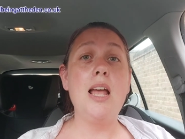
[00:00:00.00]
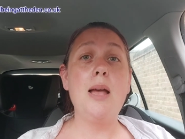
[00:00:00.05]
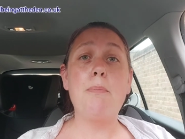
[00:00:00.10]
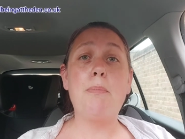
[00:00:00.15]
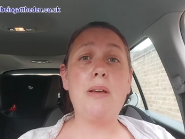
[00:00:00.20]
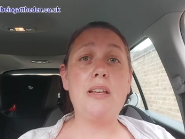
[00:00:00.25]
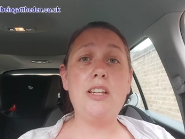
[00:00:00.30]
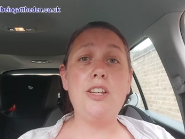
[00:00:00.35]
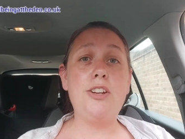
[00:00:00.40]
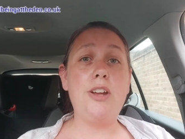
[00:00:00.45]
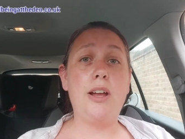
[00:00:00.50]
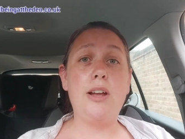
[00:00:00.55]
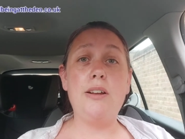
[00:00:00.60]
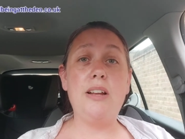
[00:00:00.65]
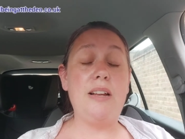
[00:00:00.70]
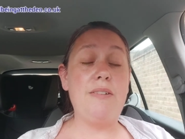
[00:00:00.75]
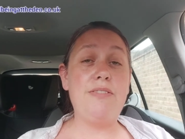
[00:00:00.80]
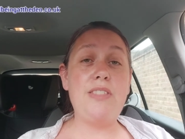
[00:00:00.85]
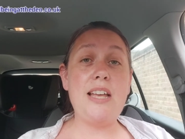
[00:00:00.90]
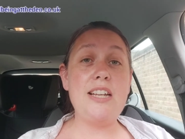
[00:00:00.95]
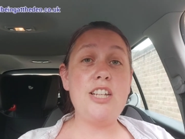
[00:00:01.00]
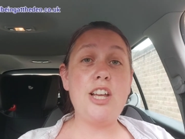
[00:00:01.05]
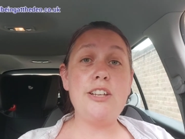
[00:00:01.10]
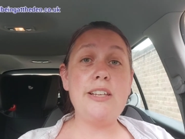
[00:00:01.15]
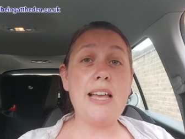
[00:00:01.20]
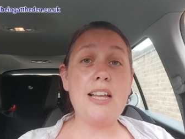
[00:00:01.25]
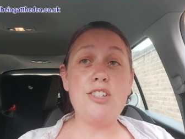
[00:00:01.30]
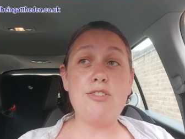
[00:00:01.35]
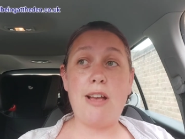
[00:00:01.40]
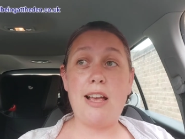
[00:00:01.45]
but you know, if they don't
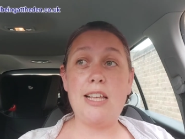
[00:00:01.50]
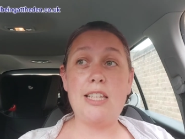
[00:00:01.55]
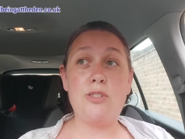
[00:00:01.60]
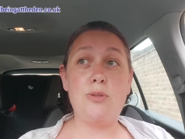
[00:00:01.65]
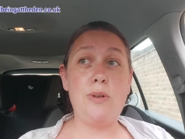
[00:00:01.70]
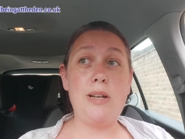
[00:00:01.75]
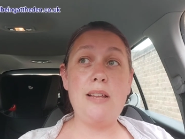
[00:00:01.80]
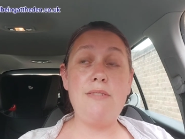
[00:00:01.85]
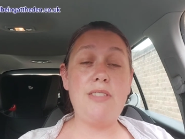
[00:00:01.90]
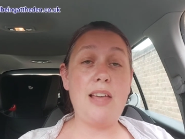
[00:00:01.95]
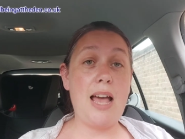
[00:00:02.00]
get dressed or leave the